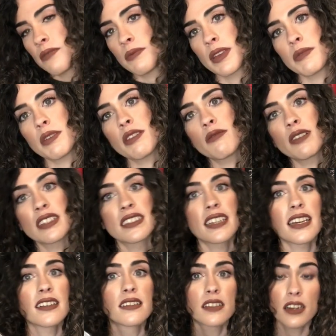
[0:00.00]
Maybe once
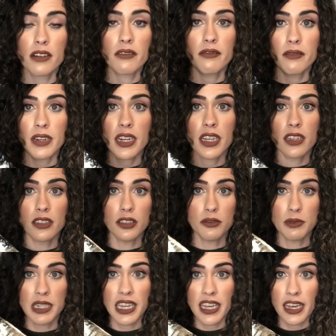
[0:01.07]
I start reading
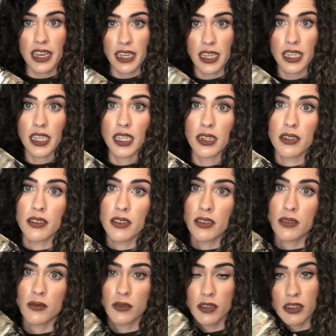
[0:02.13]
Illuminae, I can
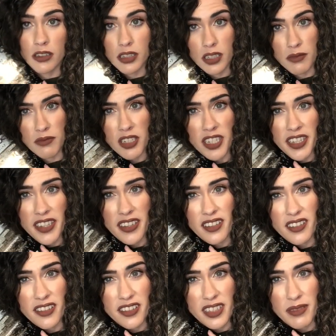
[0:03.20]
order Gemina
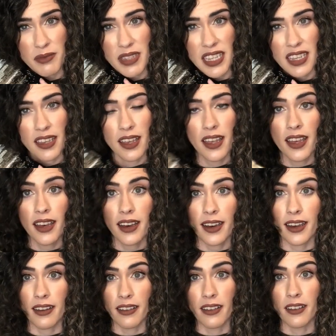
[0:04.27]
or something.
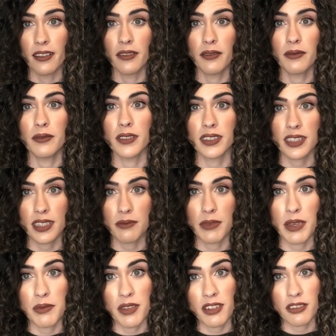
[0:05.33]
I don't know. We'll see.
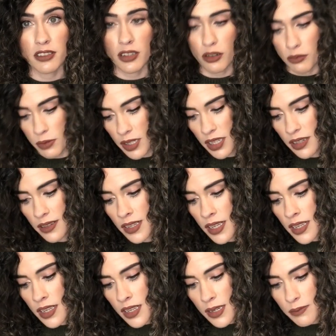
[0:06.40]
Maybe it'll show up on
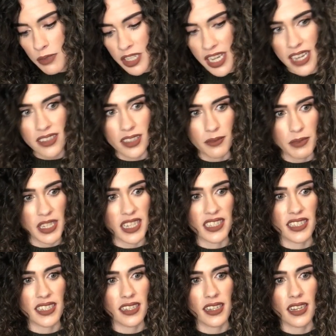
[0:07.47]
book outlet
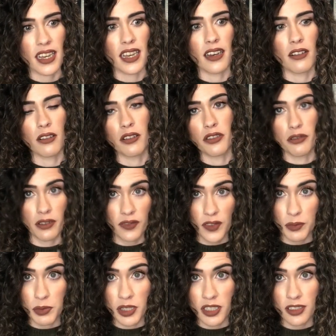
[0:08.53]
because uh, or
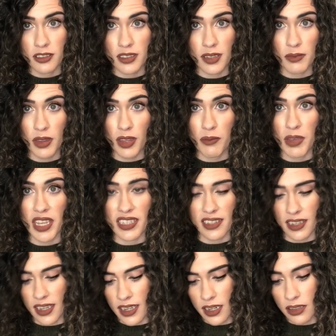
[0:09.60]
thrift books or something because
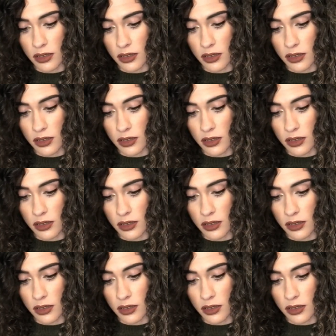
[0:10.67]
I got